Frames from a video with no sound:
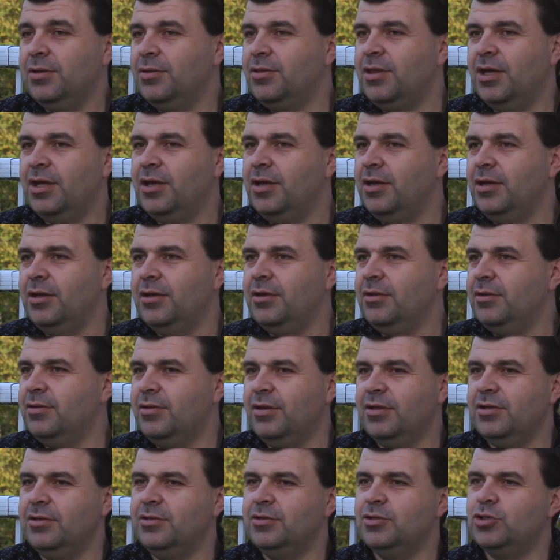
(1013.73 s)

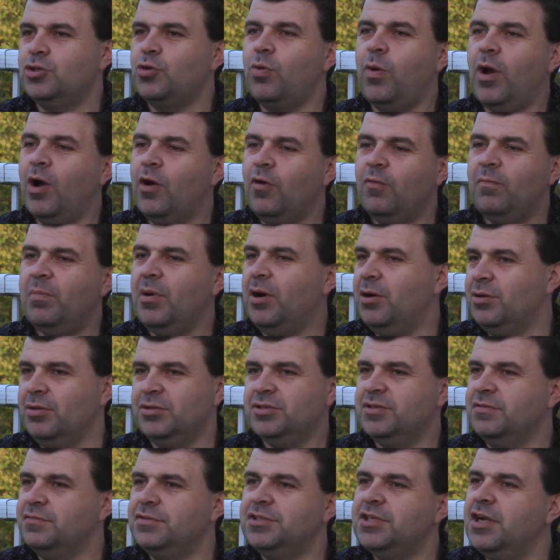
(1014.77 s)
the 12
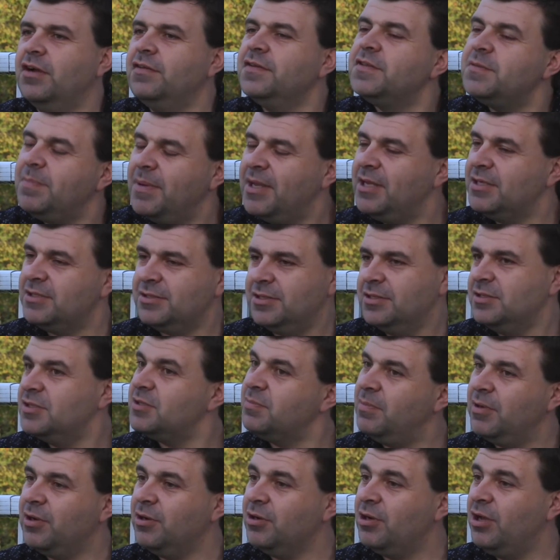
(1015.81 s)
bottles of shelf space that
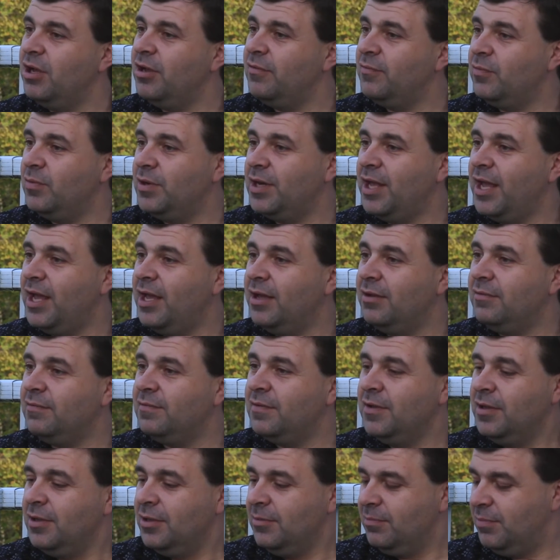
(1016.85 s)
Smirnoff would have